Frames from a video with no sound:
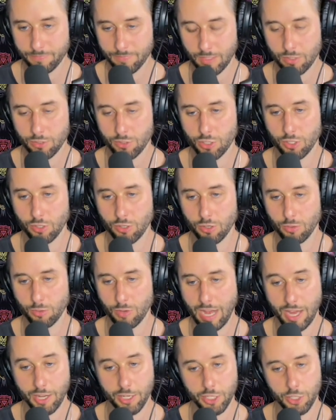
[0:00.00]
So
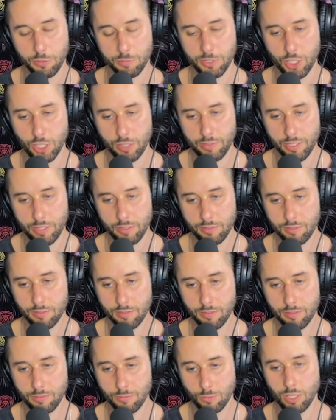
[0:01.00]
how do you observe it?
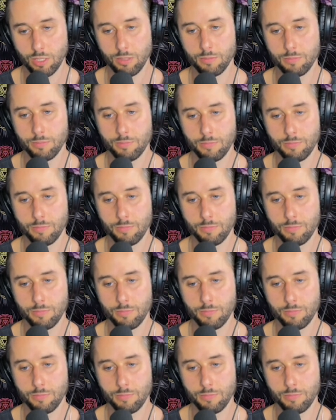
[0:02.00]
Well,